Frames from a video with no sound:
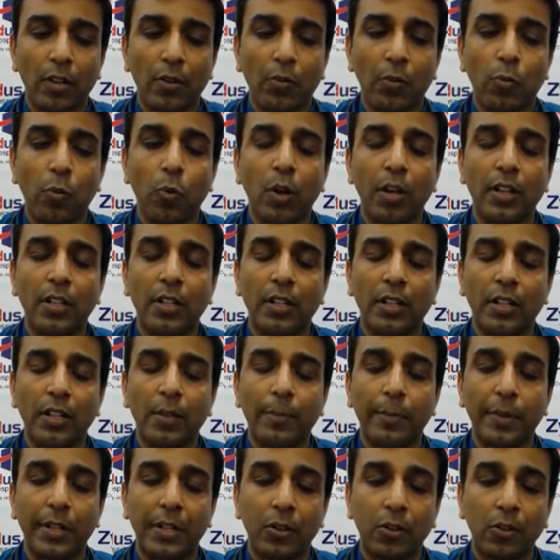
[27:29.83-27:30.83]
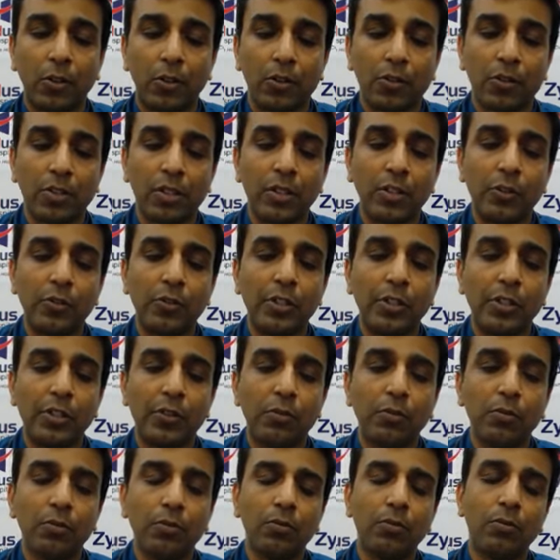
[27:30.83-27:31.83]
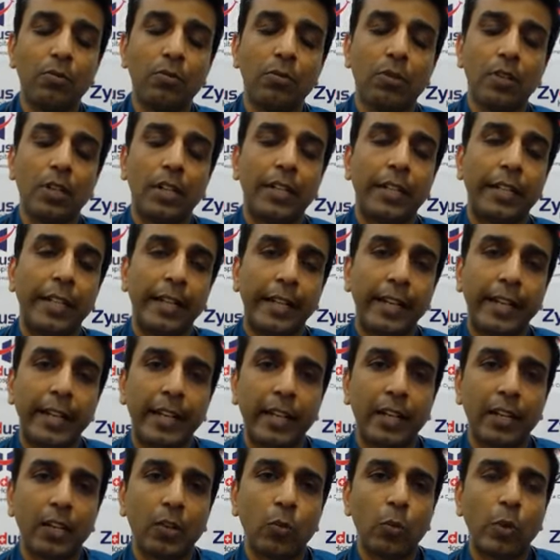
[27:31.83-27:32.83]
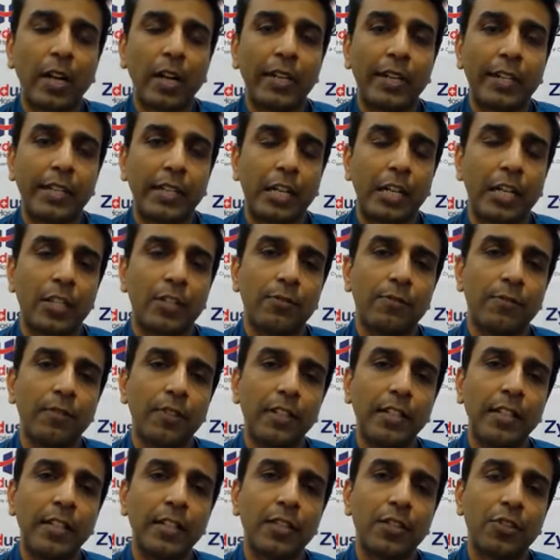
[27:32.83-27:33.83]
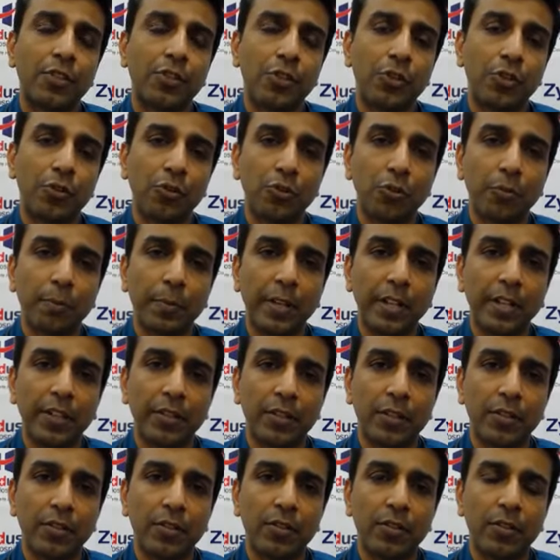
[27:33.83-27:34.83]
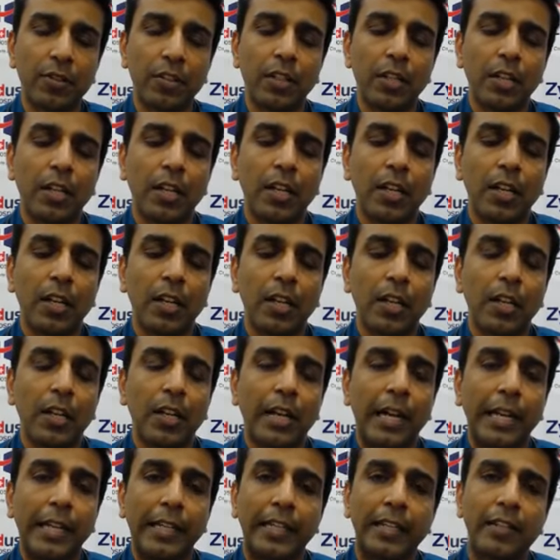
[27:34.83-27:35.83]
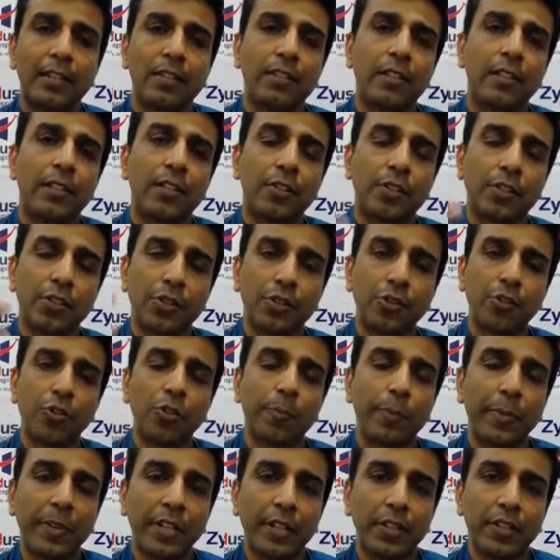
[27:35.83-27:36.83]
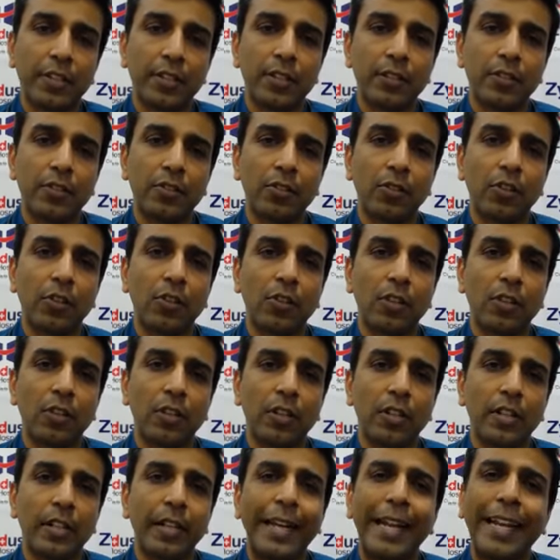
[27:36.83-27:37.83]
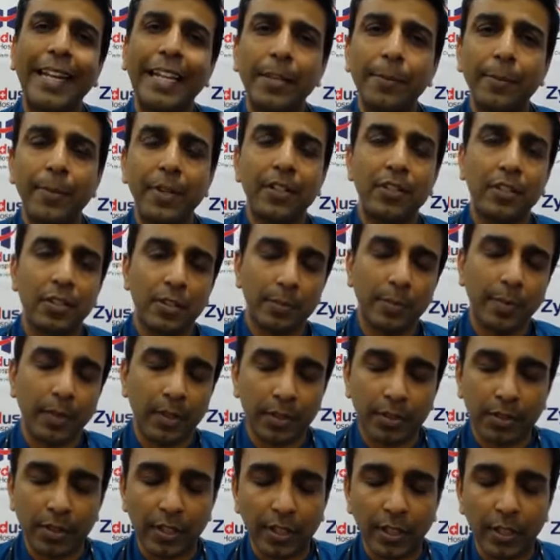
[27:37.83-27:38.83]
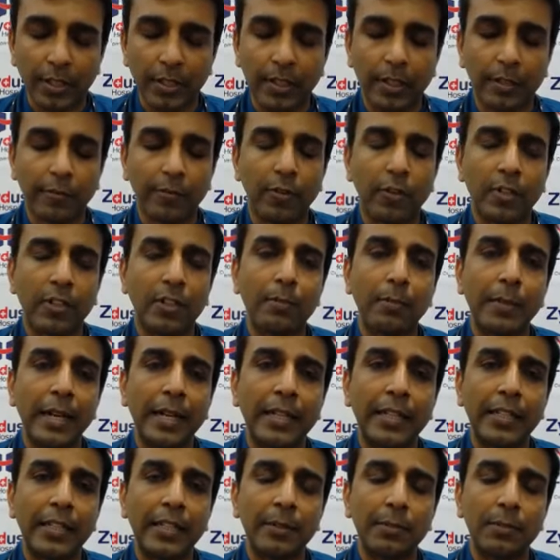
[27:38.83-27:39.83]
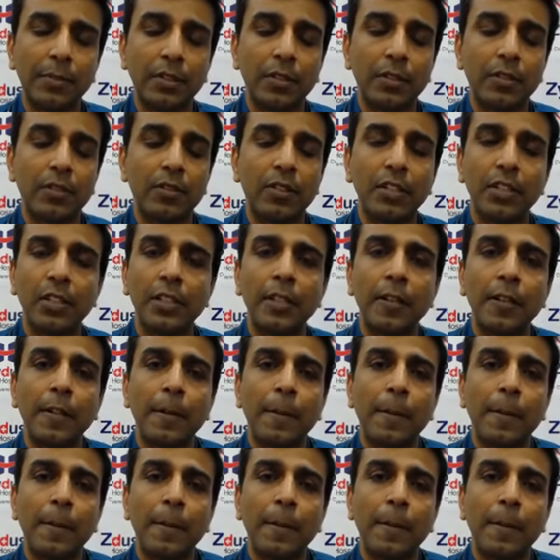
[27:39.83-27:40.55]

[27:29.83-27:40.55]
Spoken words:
what precaution you need to take care while transferring a stroke patients. I can say stroke patients or any patient per se for the medical emergency.